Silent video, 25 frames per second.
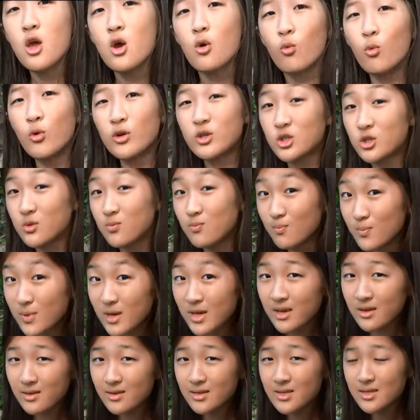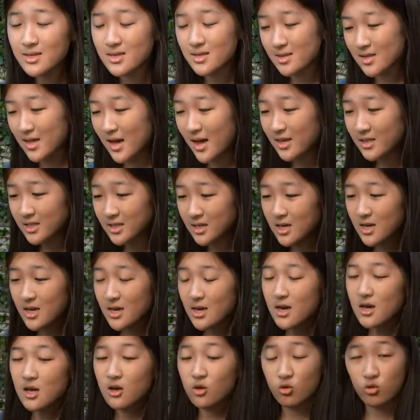Which means that
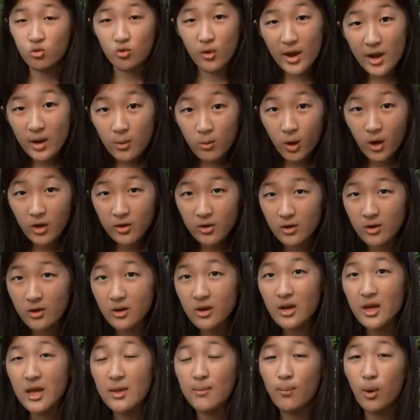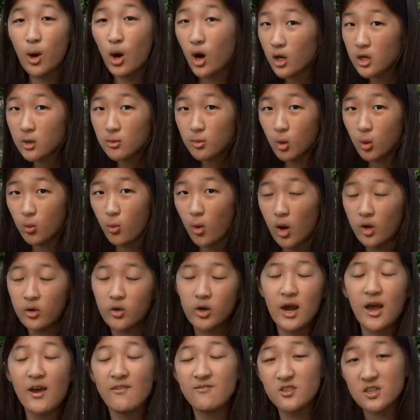gray water and potable water
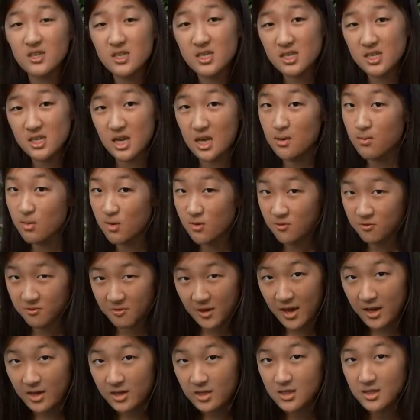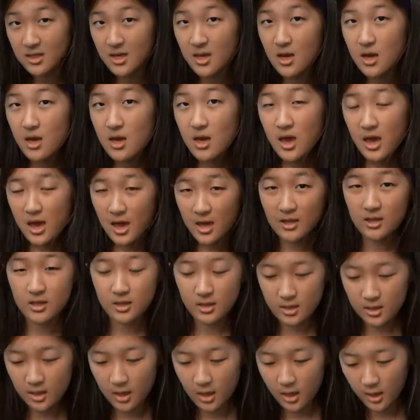have the same effect, and
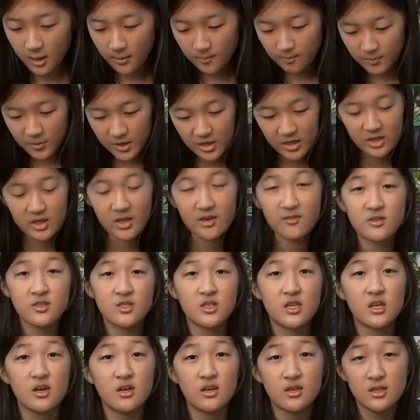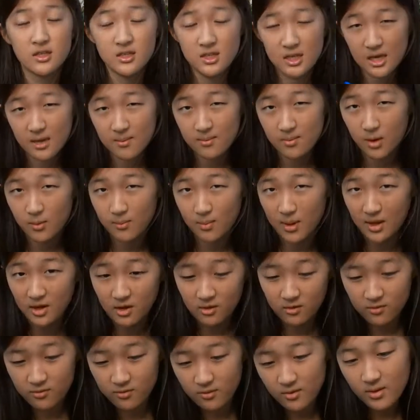um, it gives the same amount
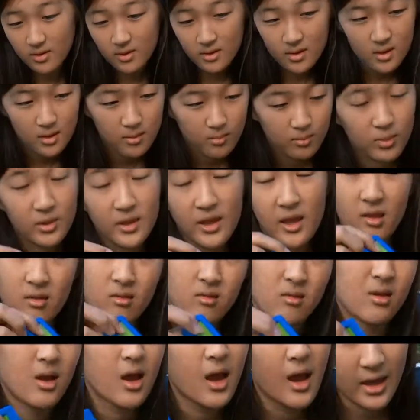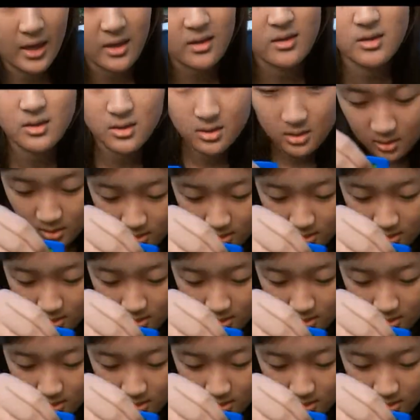of plant height